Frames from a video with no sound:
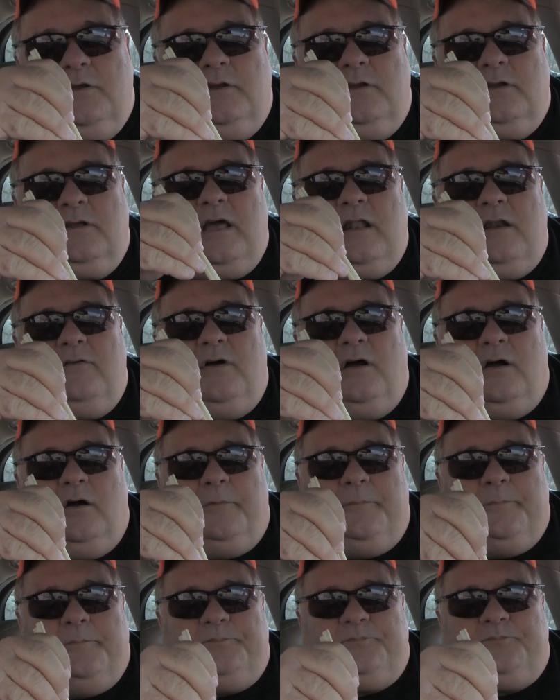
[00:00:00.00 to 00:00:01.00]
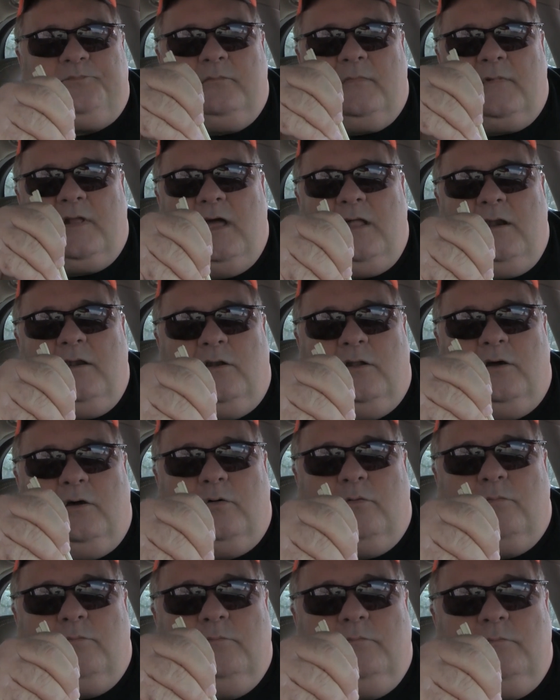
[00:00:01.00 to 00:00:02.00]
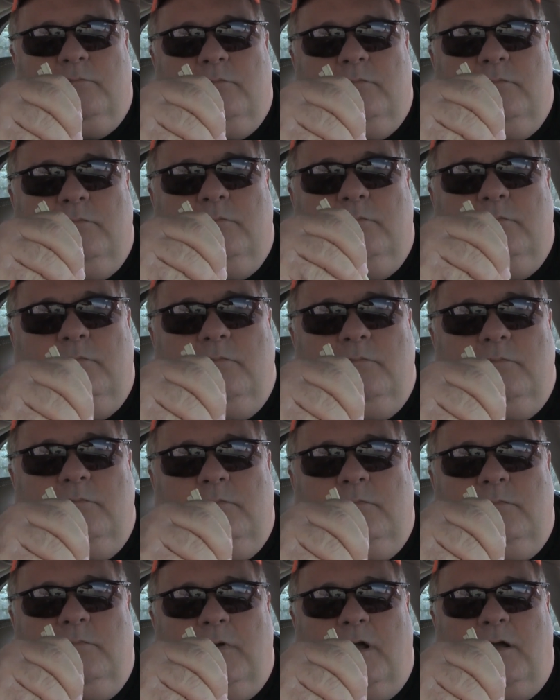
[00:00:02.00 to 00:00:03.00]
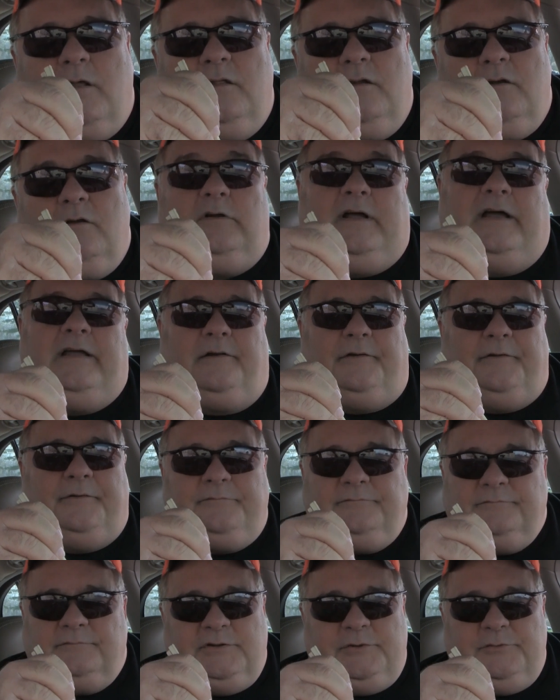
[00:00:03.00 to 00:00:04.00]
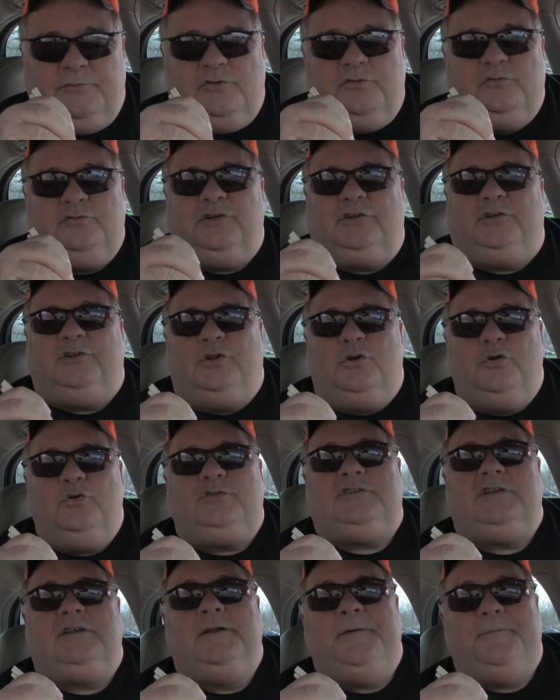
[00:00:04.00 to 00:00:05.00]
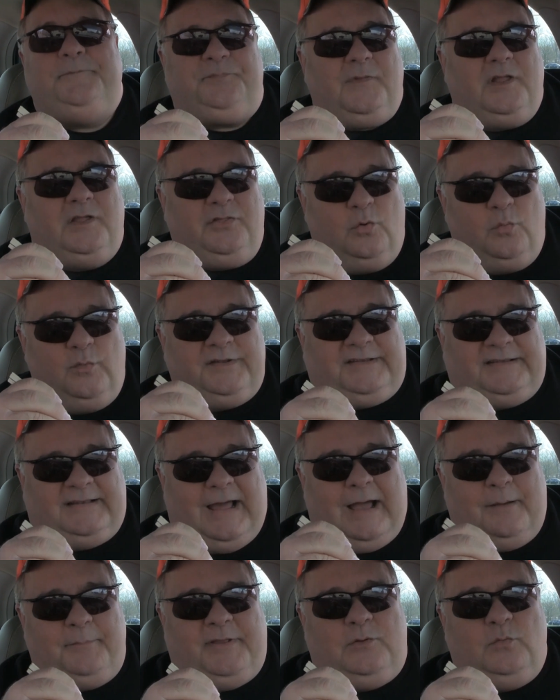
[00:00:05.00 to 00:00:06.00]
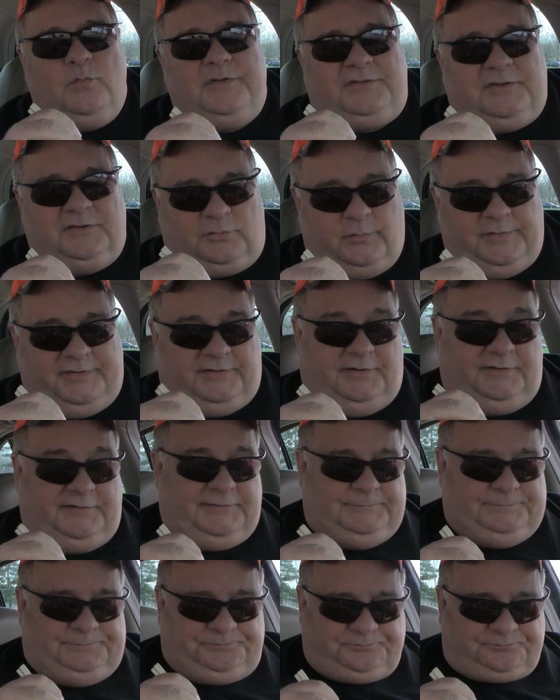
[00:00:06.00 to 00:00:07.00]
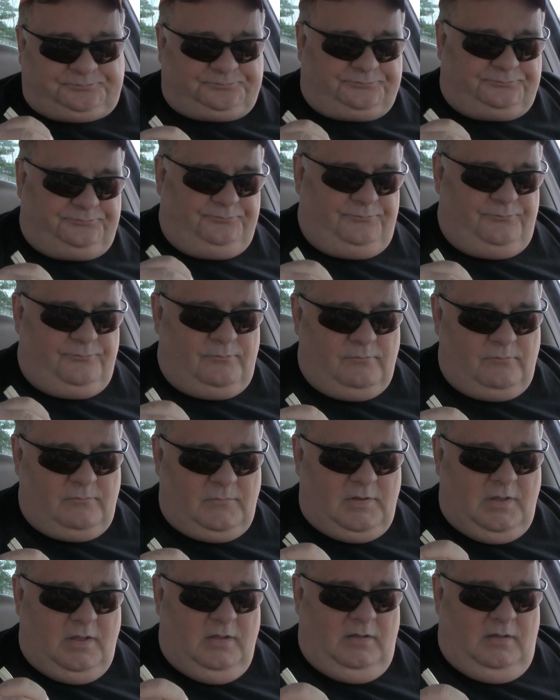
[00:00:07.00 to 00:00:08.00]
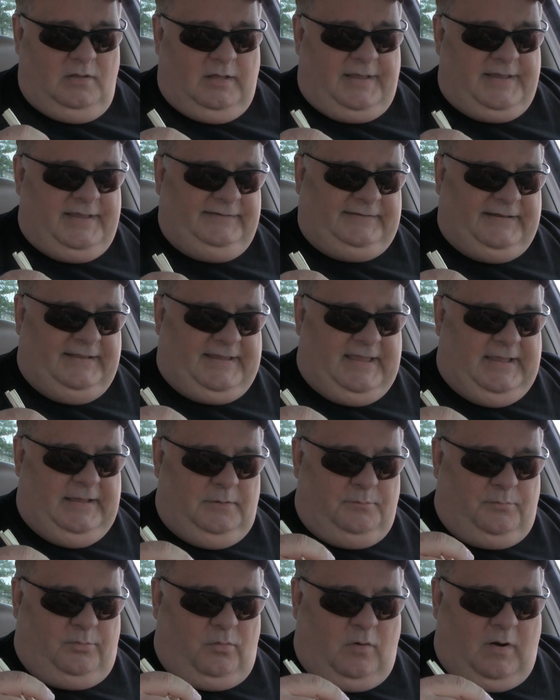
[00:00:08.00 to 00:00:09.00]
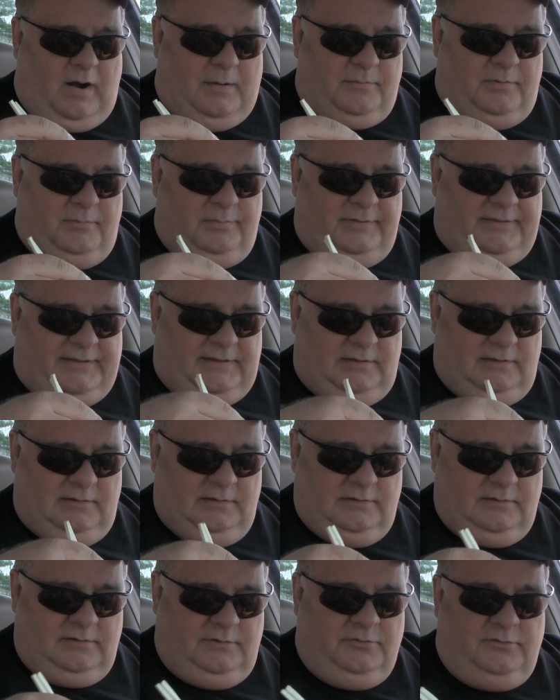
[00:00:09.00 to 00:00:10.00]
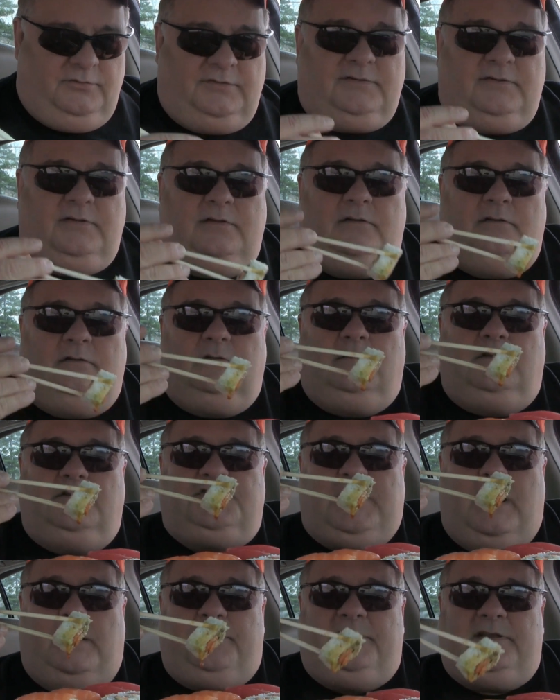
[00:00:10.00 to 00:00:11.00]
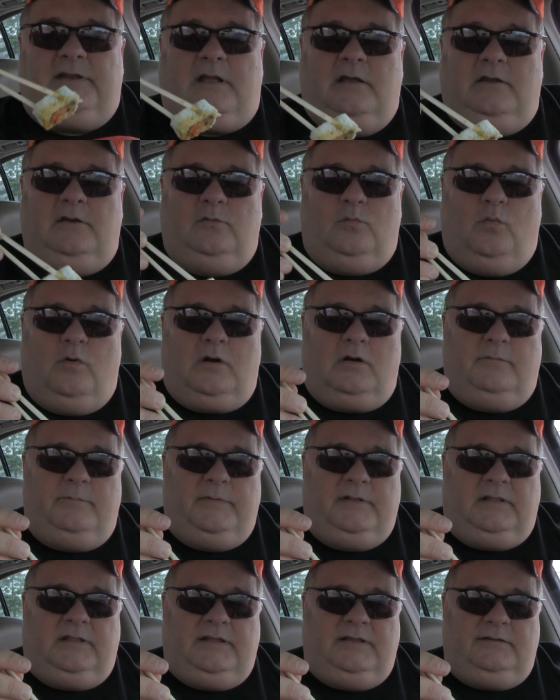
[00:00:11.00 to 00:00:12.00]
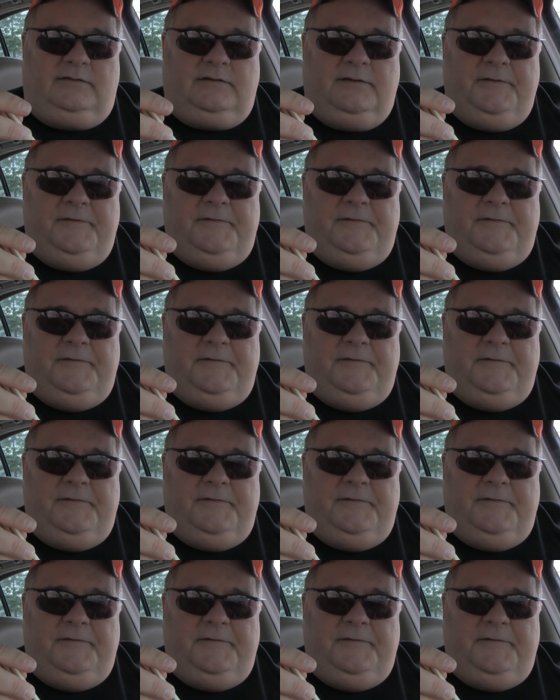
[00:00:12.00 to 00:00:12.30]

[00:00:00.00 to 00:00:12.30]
kind of a, I don't know, a little, I don't know. You dilute the wasabi with the soy sauce. I guess I can probably use the chopstick on one of them at least.